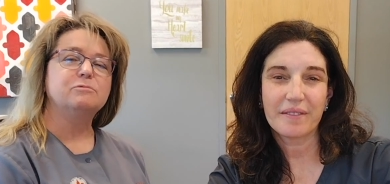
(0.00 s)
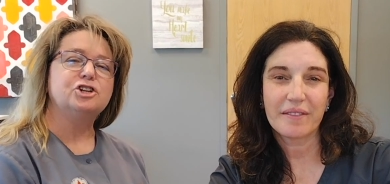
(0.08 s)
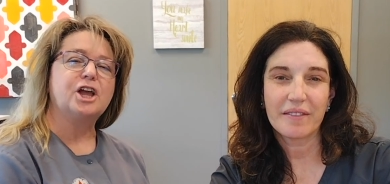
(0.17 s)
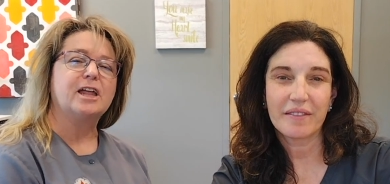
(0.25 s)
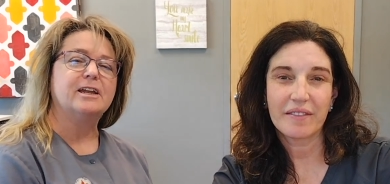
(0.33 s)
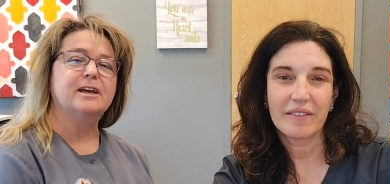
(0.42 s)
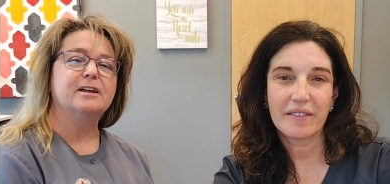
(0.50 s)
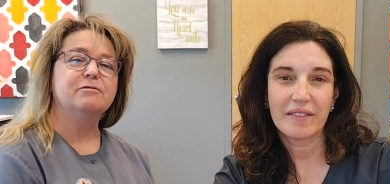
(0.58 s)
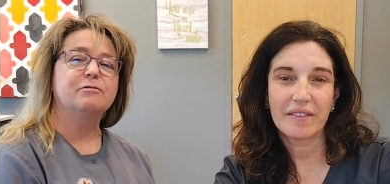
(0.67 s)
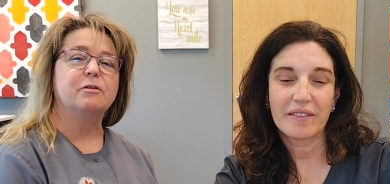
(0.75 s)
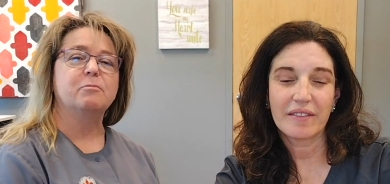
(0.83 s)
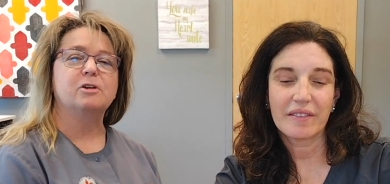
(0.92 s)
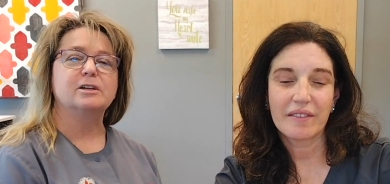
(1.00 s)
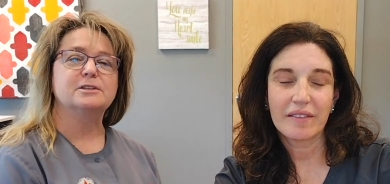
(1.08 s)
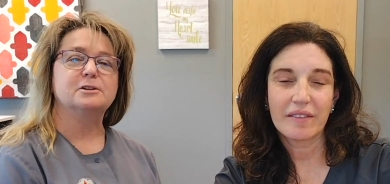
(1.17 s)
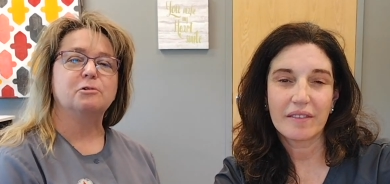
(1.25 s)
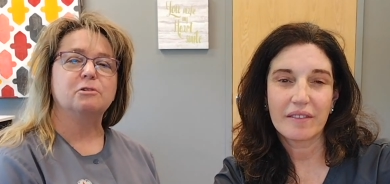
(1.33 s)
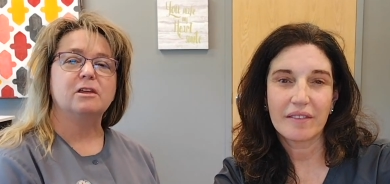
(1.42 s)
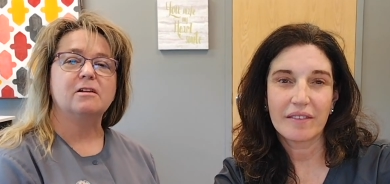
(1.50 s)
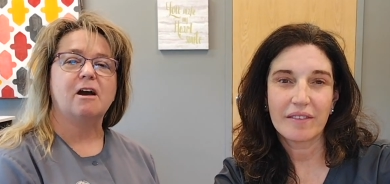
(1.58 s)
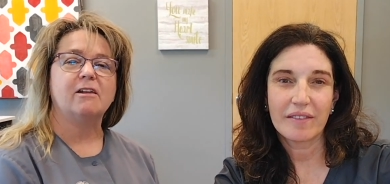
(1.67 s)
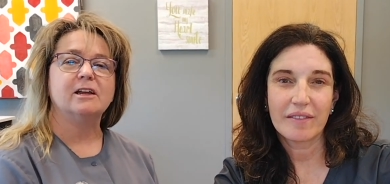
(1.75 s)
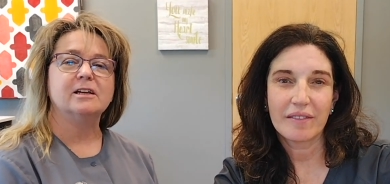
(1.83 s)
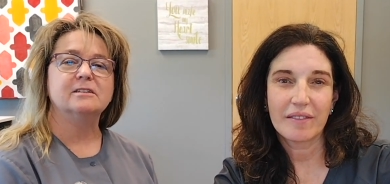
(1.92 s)
Speaker 1: Janet from Crescent
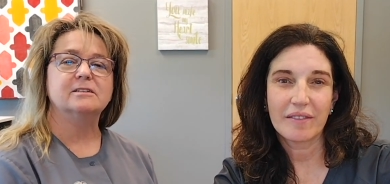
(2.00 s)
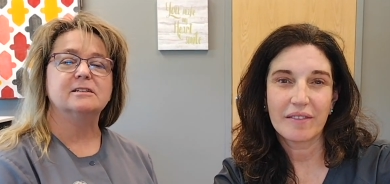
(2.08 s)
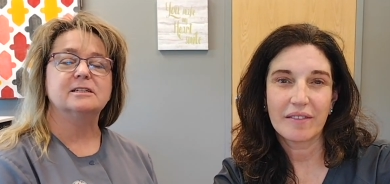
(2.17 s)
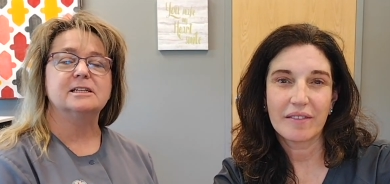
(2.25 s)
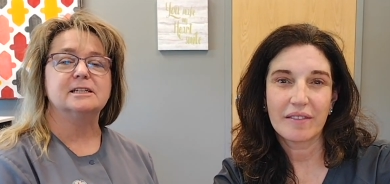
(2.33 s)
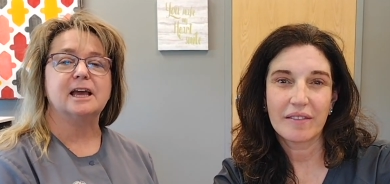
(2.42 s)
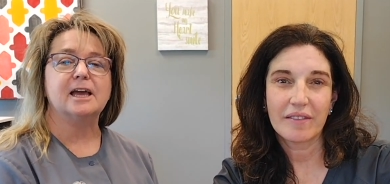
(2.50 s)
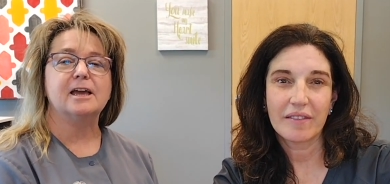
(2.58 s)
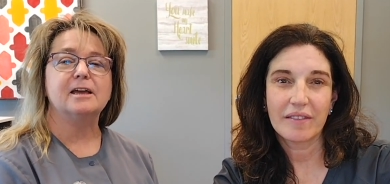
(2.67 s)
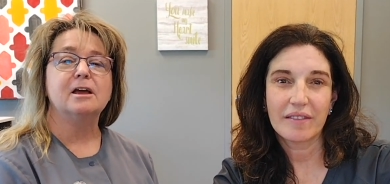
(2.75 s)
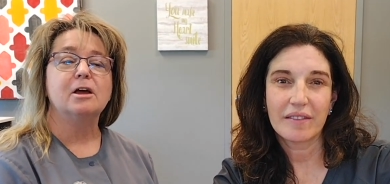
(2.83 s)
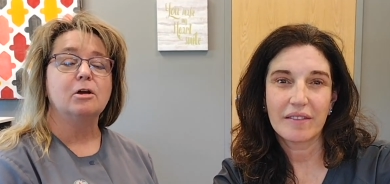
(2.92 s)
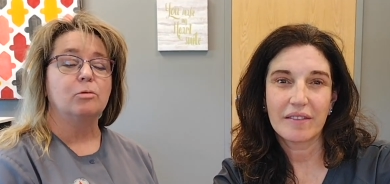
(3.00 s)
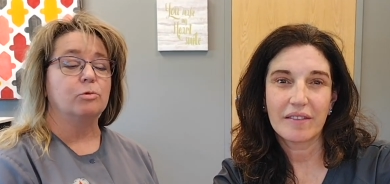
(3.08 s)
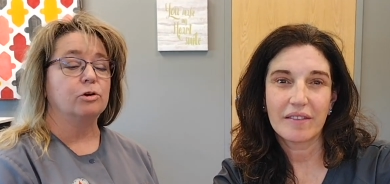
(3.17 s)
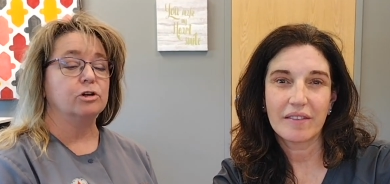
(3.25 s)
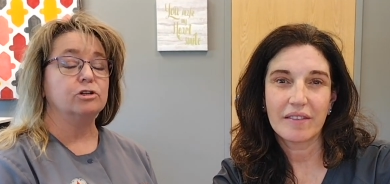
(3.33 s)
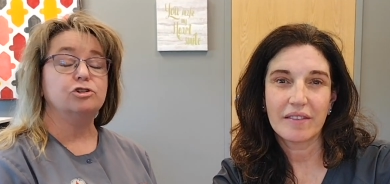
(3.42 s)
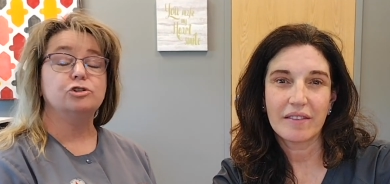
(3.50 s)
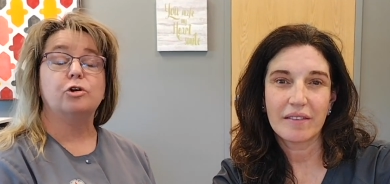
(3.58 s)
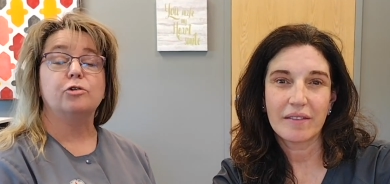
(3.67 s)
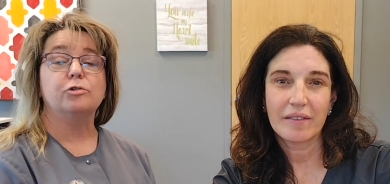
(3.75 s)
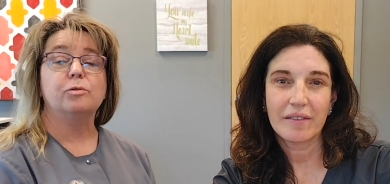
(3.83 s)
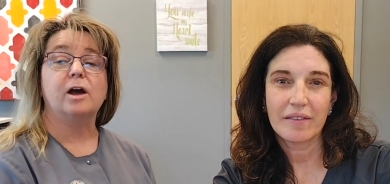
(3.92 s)
Orthodontics, and today we're going to
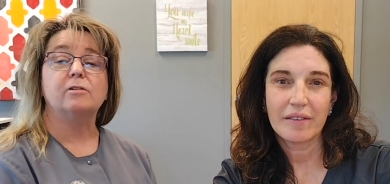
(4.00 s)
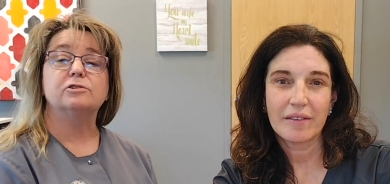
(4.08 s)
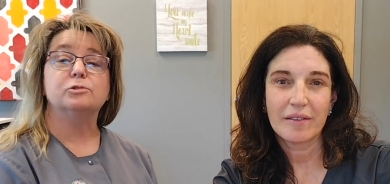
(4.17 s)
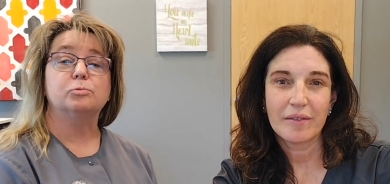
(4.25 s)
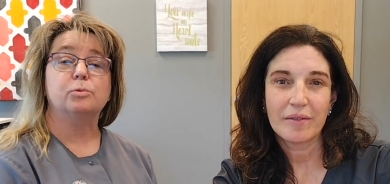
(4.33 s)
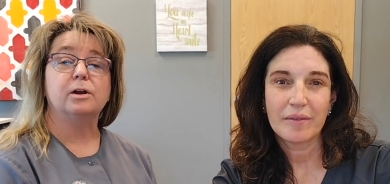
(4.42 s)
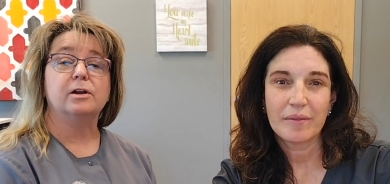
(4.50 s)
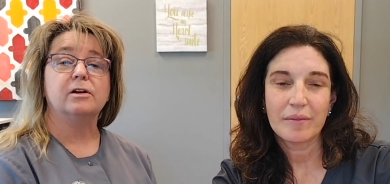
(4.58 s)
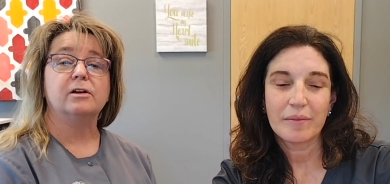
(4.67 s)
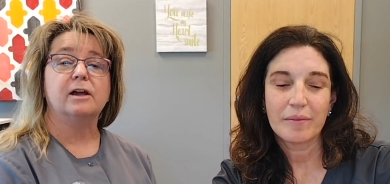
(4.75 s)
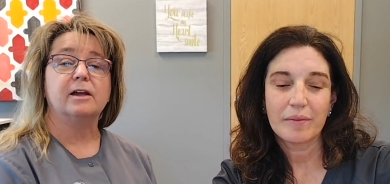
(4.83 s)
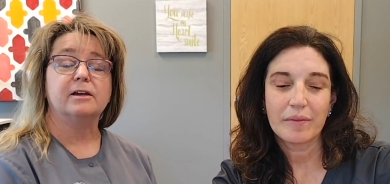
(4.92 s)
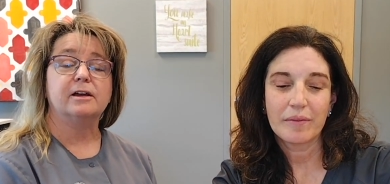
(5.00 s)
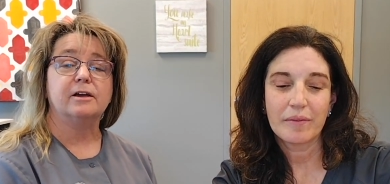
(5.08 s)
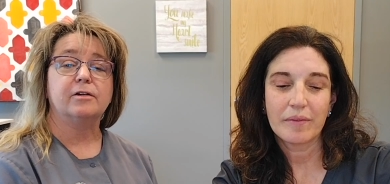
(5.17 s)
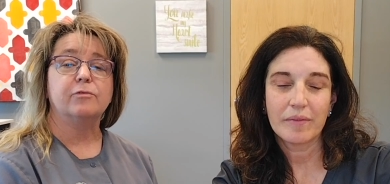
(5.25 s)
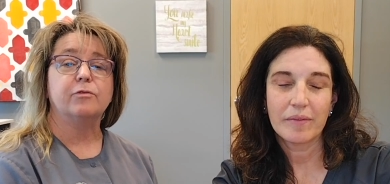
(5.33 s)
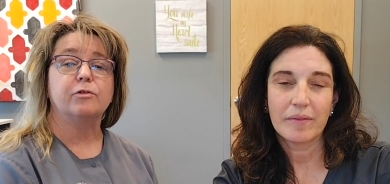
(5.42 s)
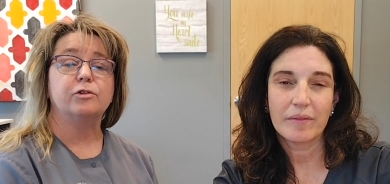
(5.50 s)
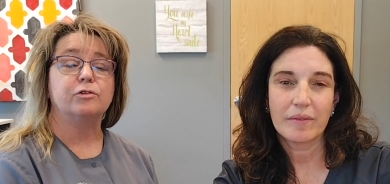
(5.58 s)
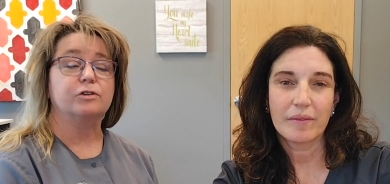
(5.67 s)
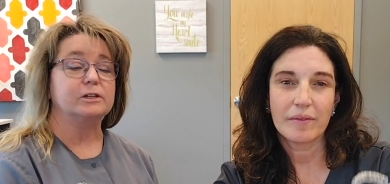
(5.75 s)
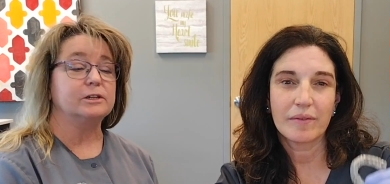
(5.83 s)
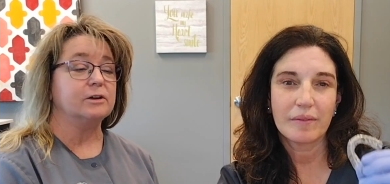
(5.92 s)
show you how to wear and care for
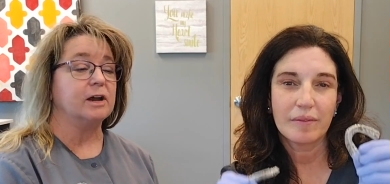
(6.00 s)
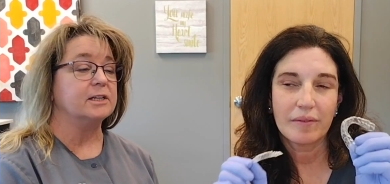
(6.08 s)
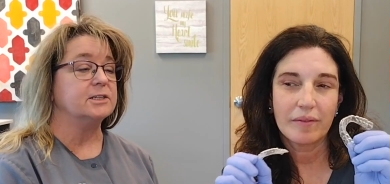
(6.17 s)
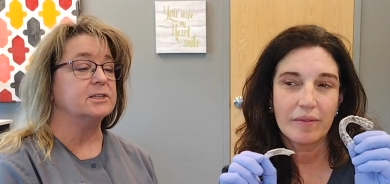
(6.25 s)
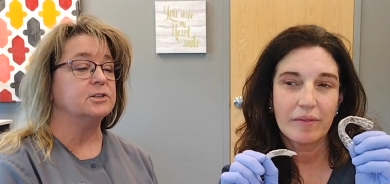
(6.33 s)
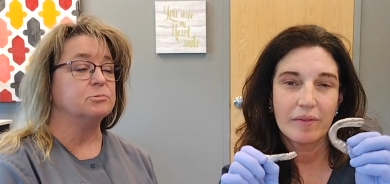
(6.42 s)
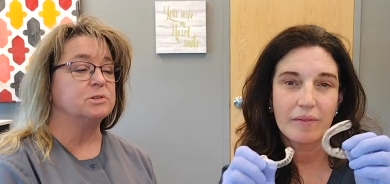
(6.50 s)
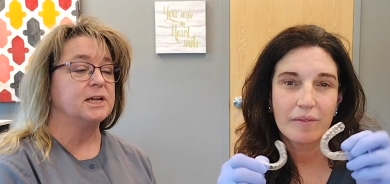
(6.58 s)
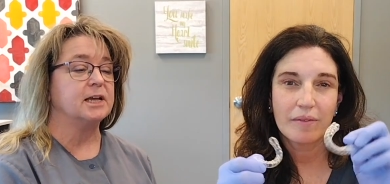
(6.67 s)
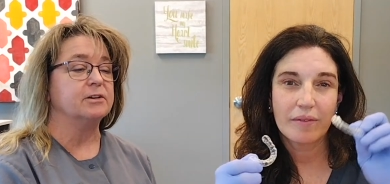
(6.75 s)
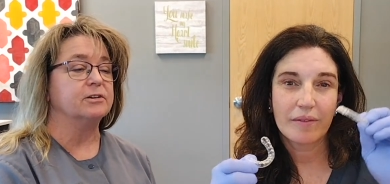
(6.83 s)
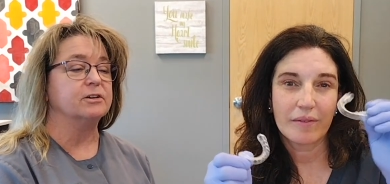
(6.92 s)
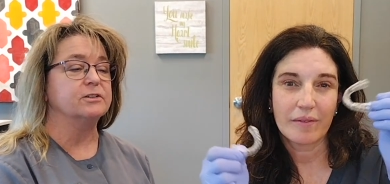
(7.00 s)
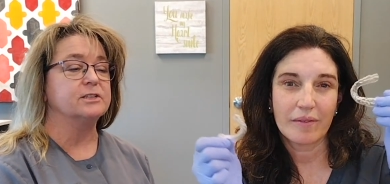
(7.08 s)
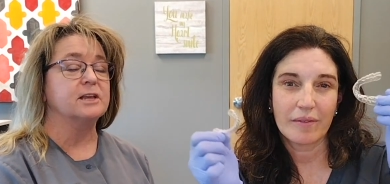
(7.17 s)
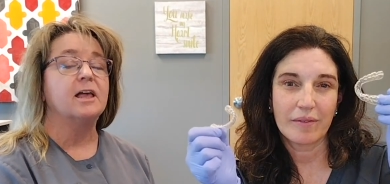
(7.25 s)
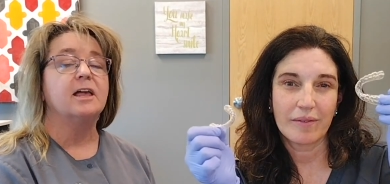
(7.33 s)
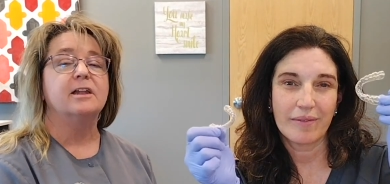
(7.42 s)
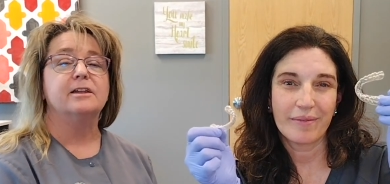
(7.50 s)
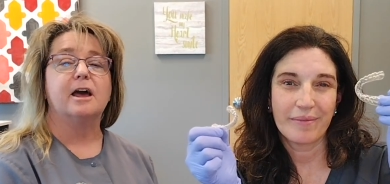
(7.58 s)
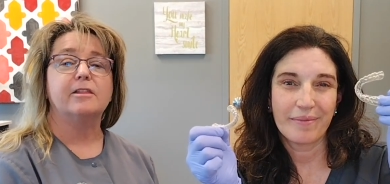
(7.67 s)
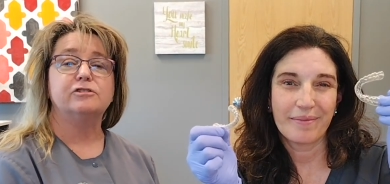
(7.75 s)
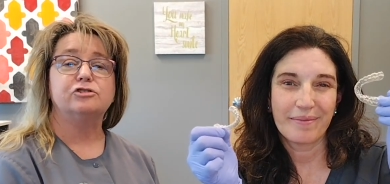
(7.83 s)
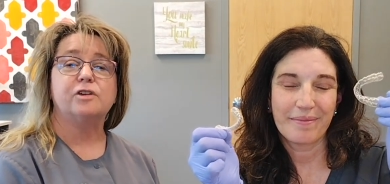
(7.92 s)
your clear Essix retainers
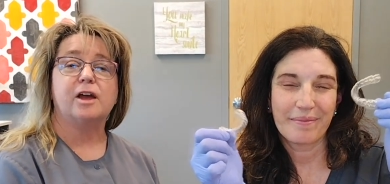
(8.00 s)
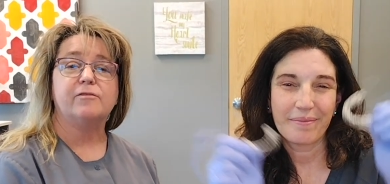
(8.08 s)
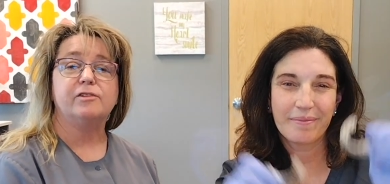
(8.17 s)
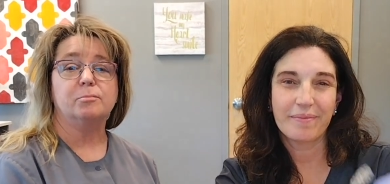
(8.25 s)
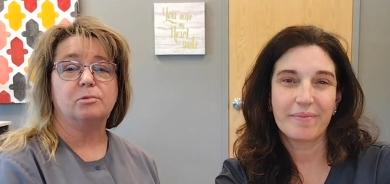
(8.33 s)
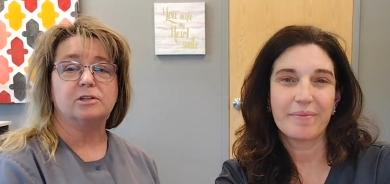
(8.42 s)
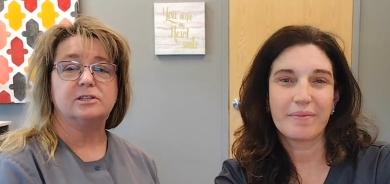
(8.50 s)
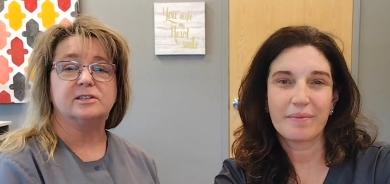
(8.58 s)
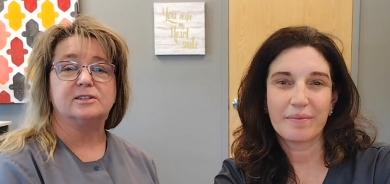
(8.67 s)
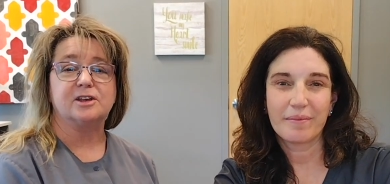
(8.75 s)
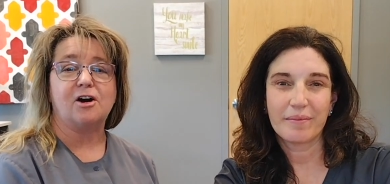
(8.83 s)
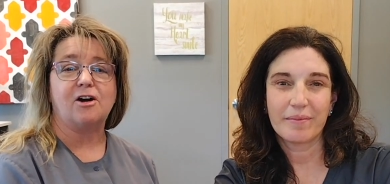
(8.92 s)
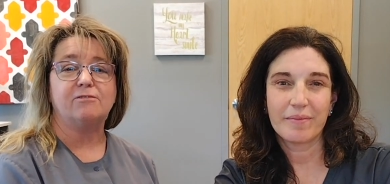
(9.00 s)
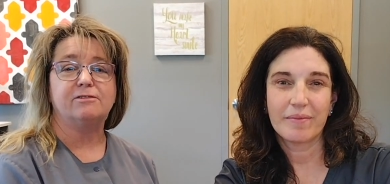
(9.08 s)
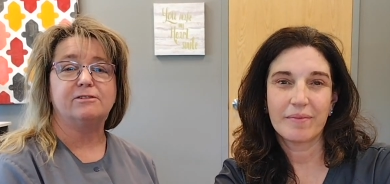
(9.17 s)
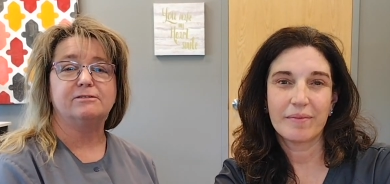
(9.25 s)
now that you have your braces off.